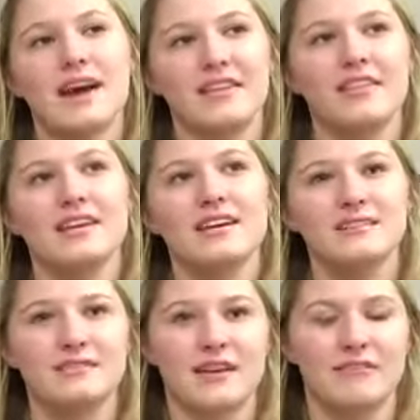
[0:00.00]
I think
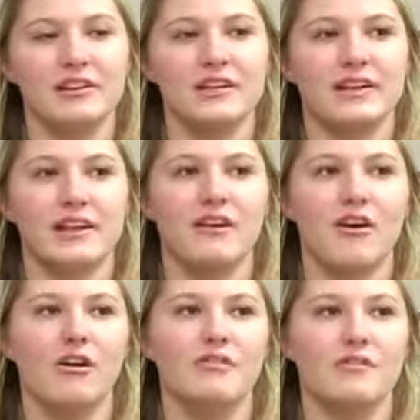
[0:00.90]
definitely, like,
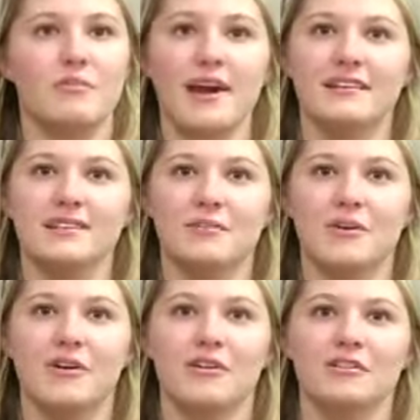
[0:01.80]
all of the
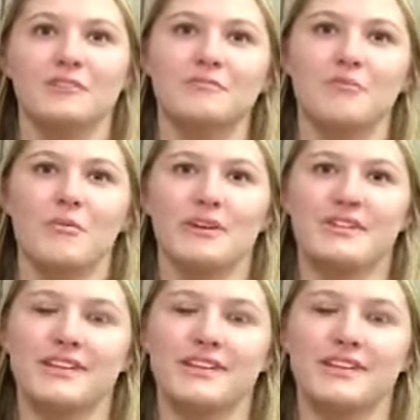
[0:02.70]
basketball moments,